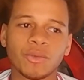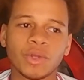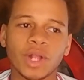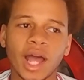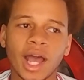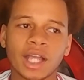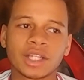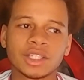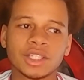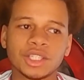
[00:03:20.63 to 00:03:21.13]

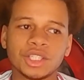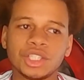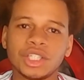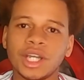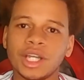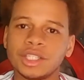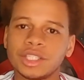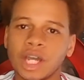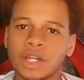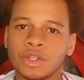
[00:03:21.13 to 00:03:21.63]
will actually
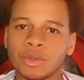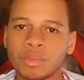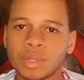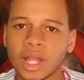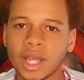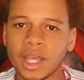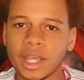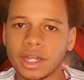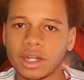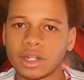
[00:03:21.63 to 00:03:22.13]
change how you
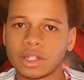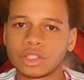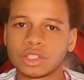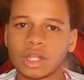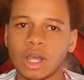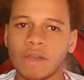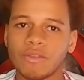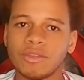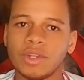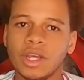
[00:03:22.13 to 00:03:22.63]
play in
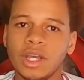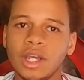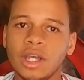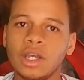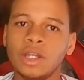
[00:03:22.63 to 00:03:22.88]
Airsoft.